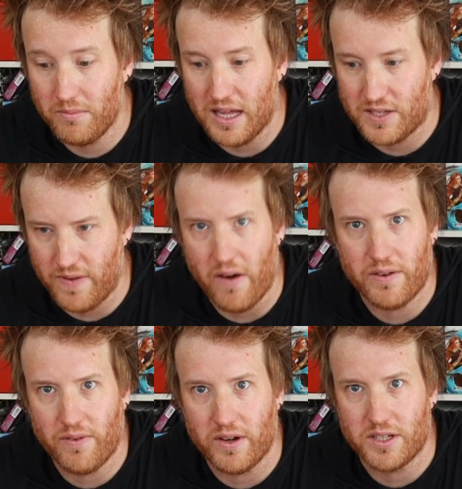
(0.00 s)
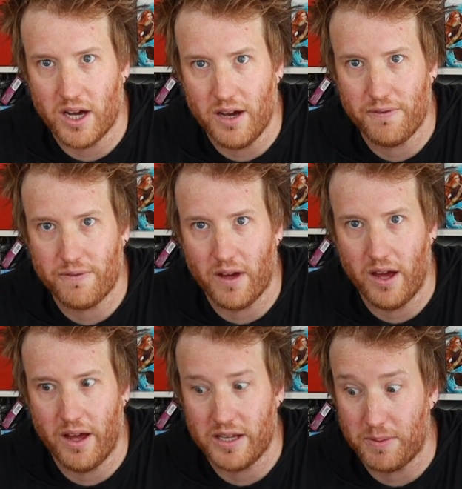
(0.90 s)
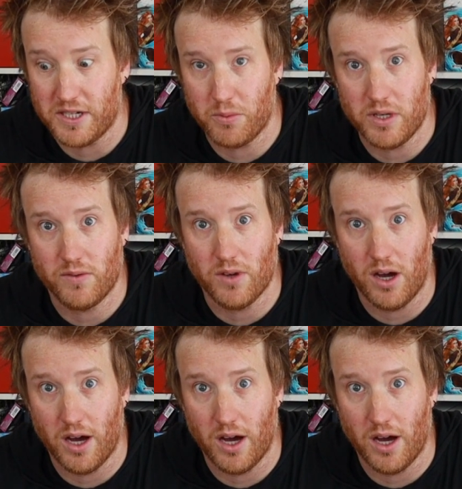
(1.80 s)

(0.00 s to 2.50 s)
It's very, very tough, especially when you've got